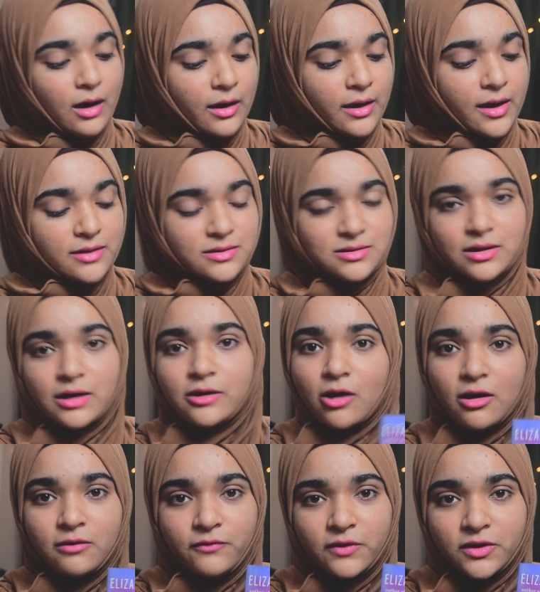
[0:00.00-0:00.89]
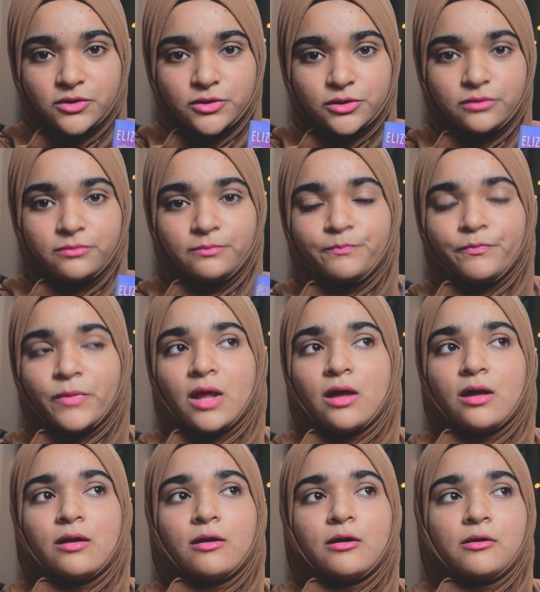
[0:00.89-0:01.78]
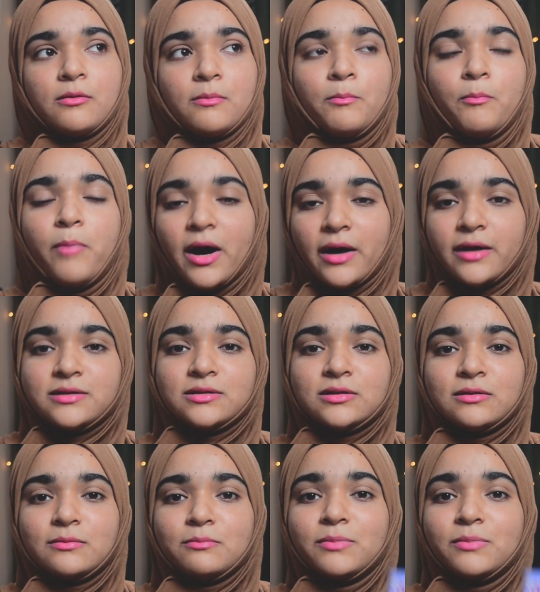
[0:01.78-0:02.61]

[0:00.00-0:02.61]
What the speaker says: It's a non-fiction. But